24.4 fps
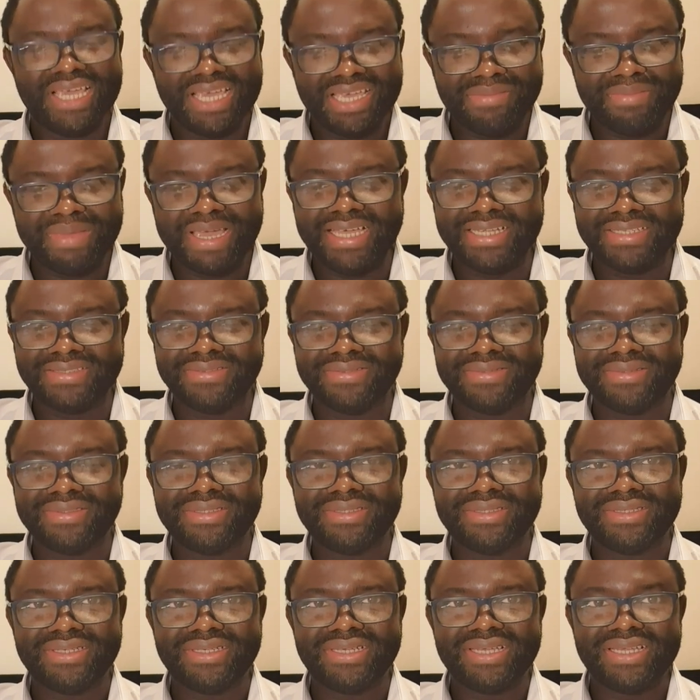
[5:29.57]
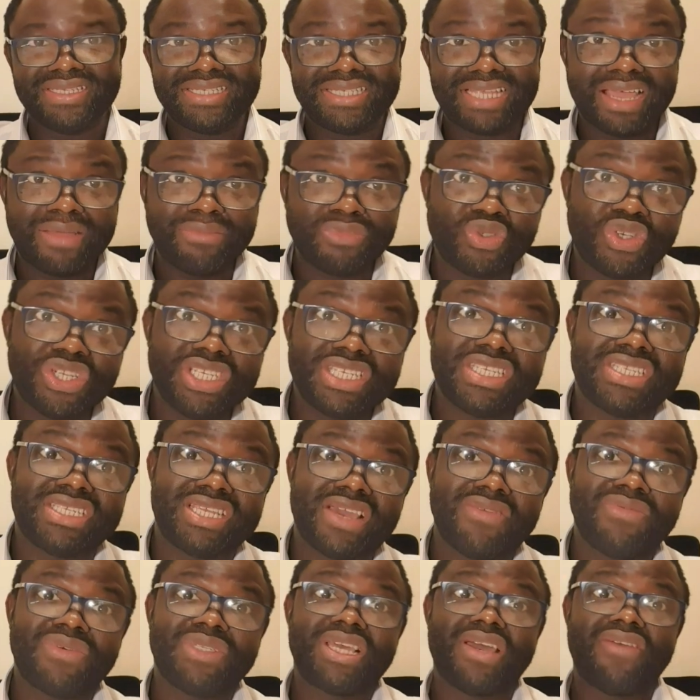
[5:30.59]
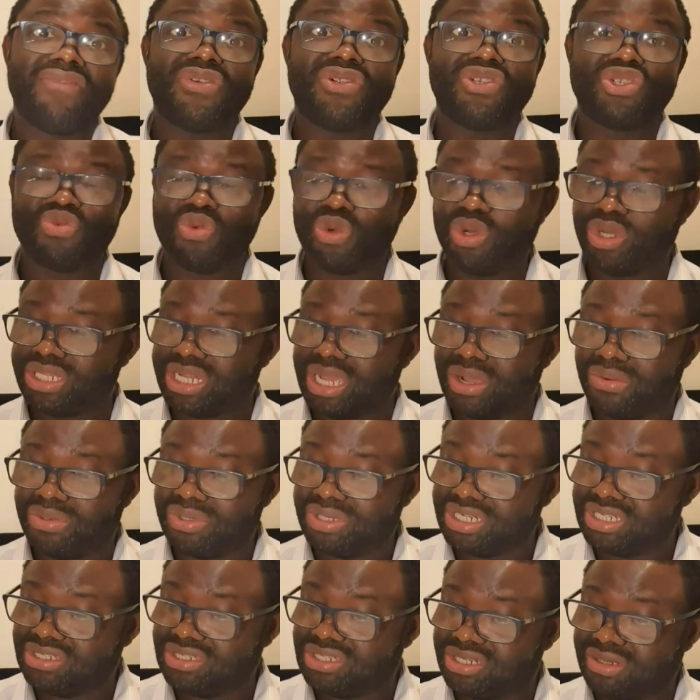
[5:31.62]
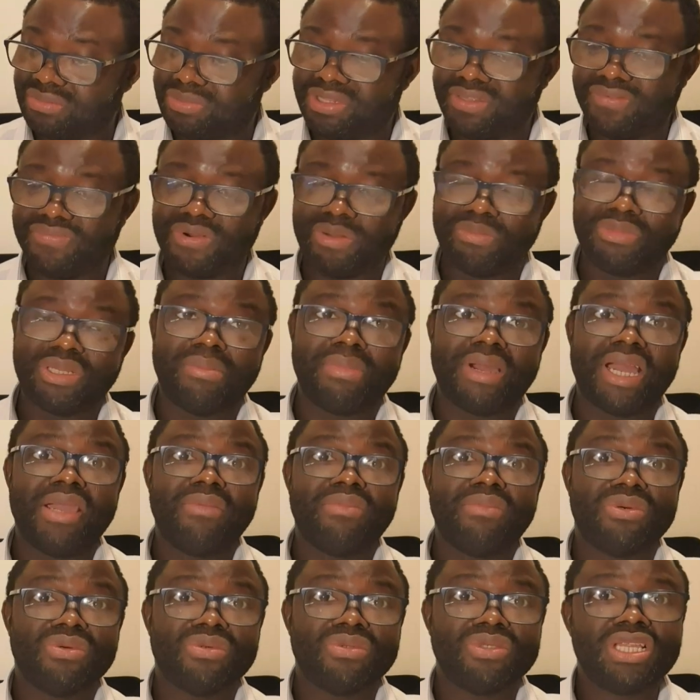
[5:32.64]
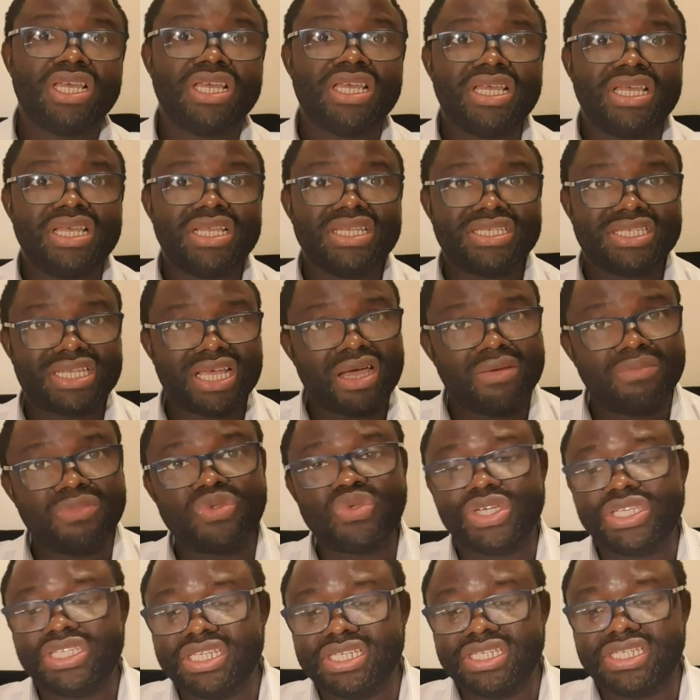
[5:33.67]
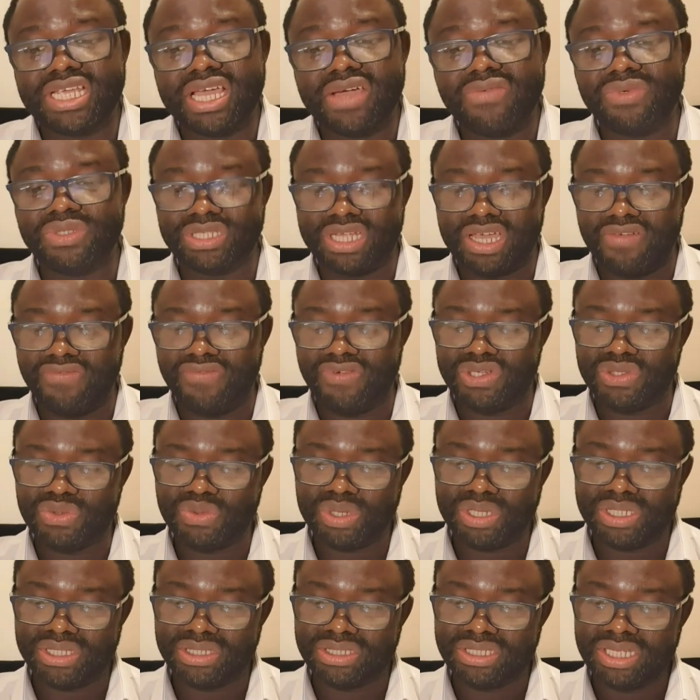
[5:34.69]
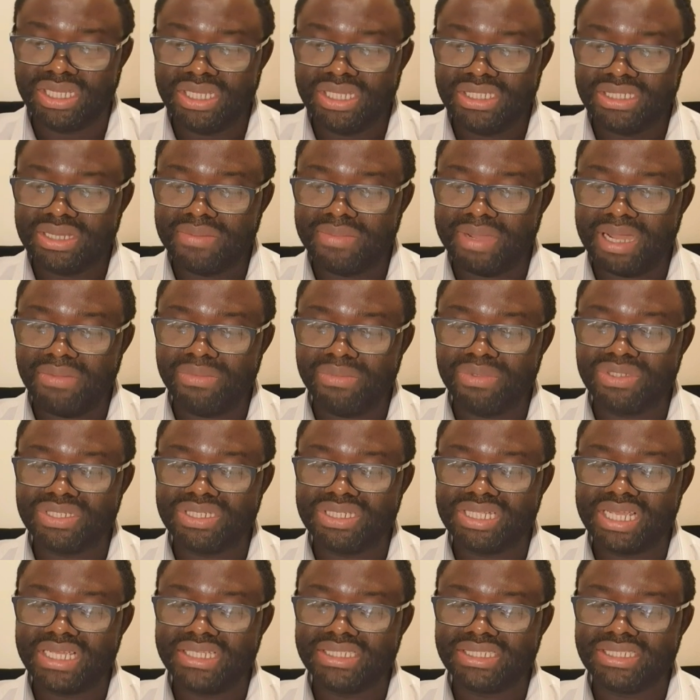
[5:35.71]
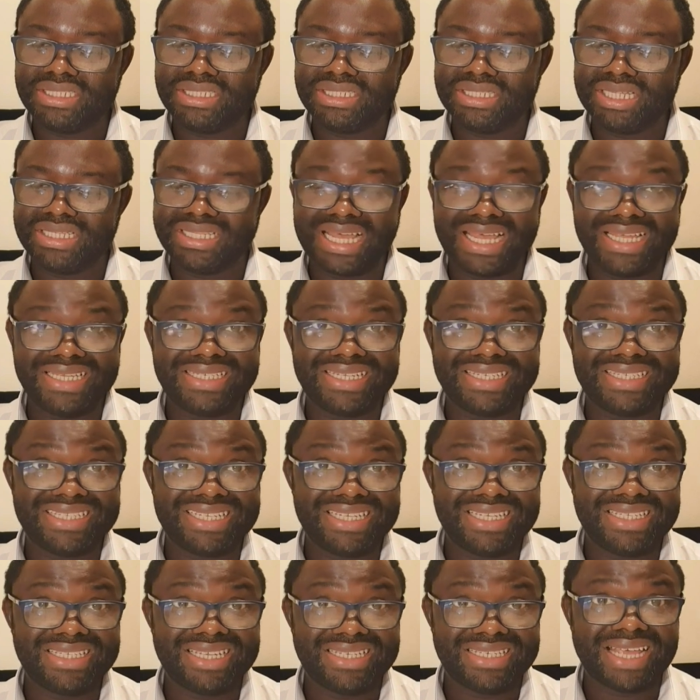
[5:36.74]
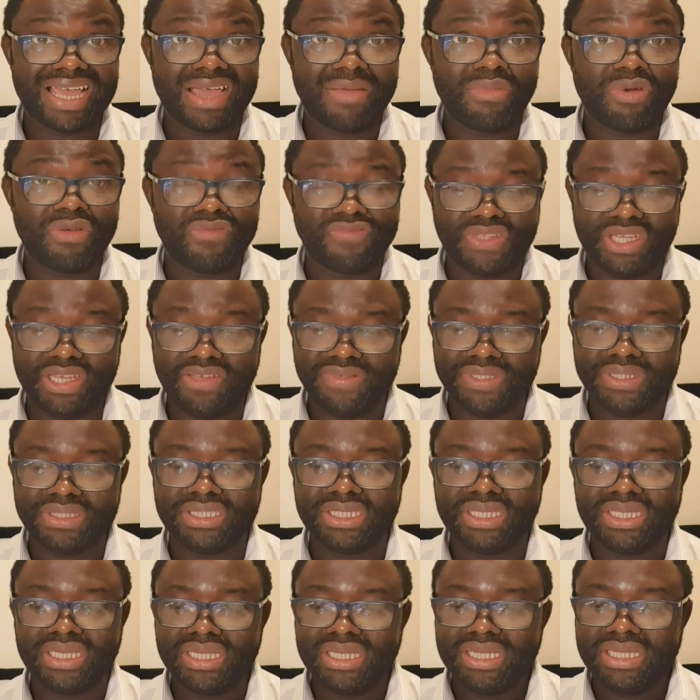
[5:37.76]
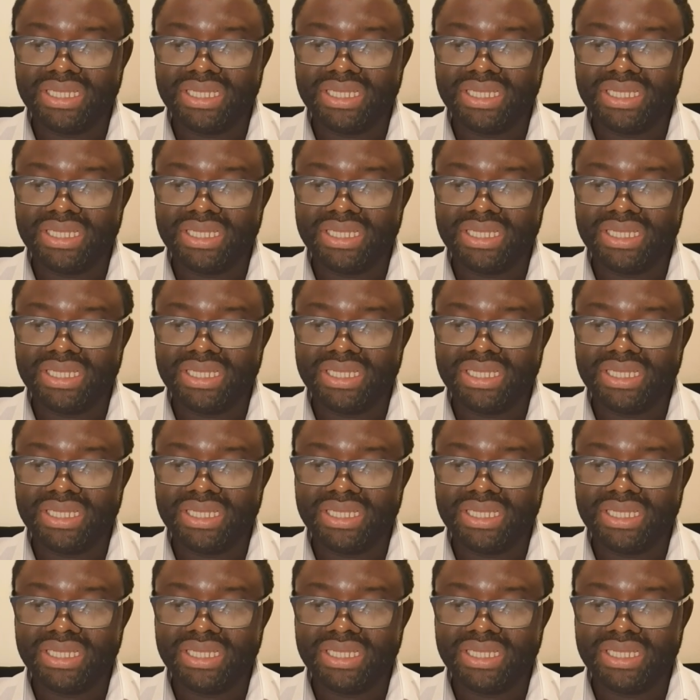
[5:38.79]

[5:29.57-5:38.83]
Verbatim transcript: Amen. Psalm 27 and verse 1. I will read something from the Bible. Psalm 27 and verse 1. The Bible said, that that's the, this is the Psalm of David.